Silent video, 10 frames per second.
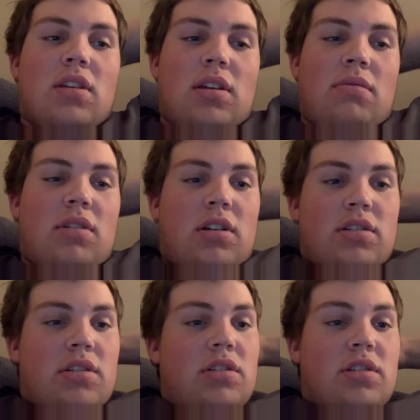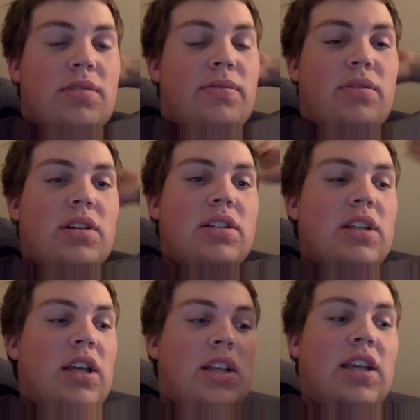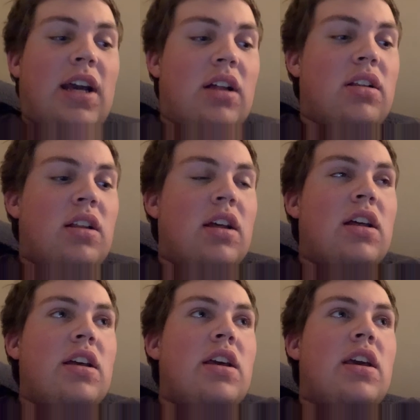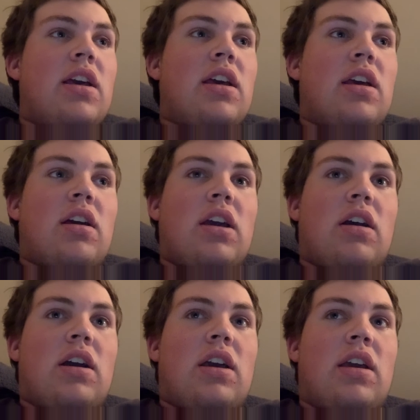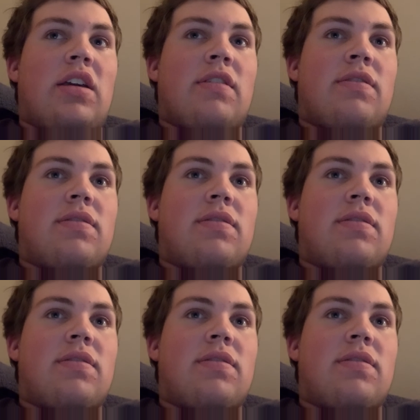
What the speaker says: He would also use his voice and yell if